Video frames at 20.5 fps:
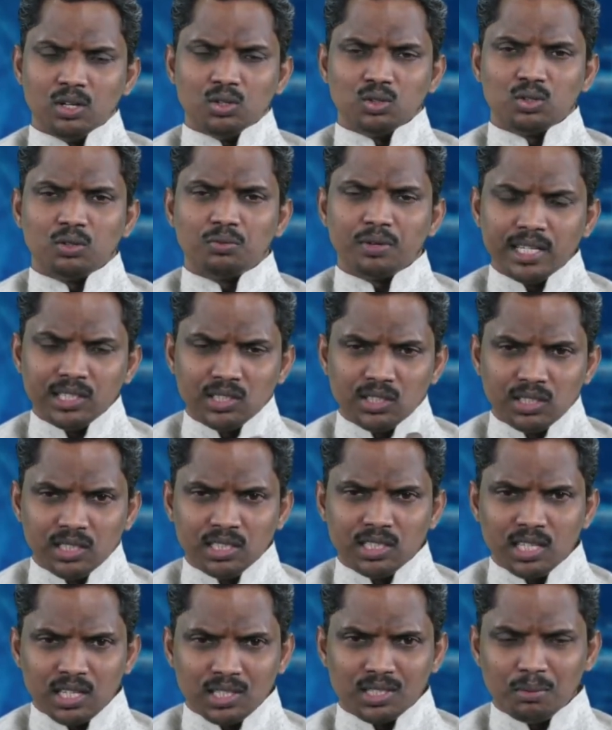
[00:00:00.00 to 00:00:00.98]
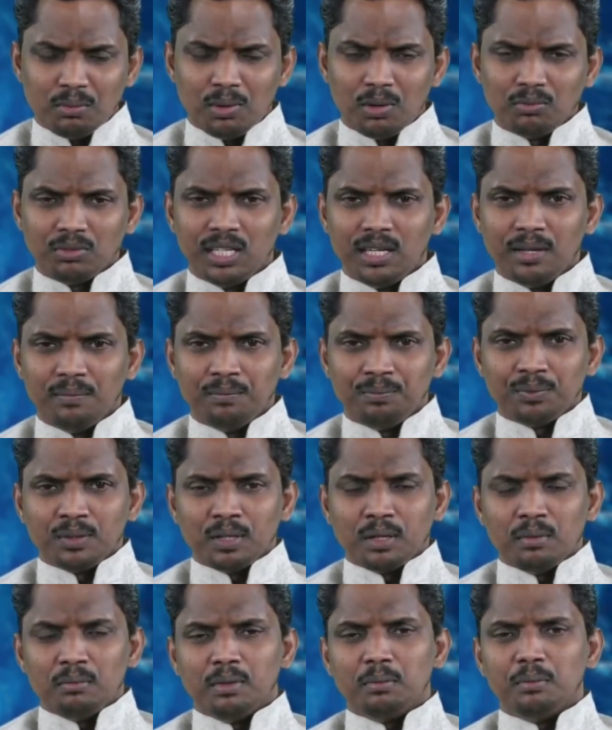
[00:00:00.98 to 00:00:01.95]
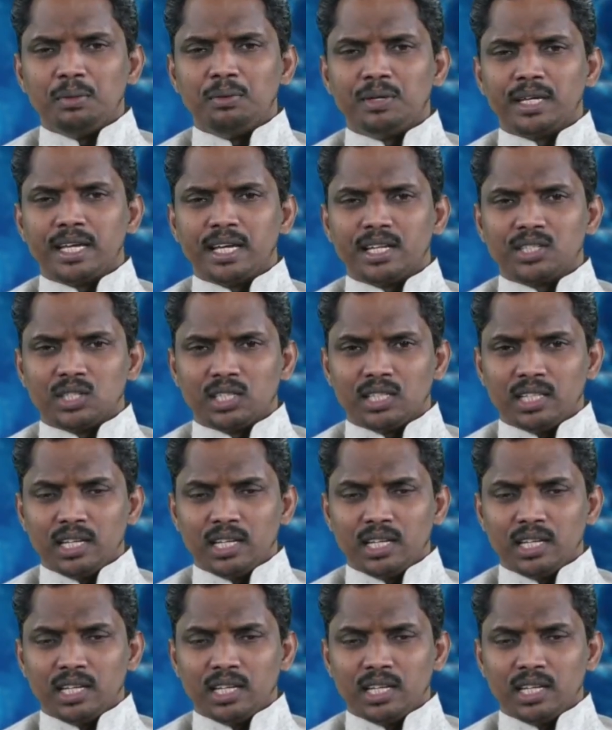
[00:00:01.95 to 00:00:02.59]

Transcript: So friends, these are some of the, maybe we can say,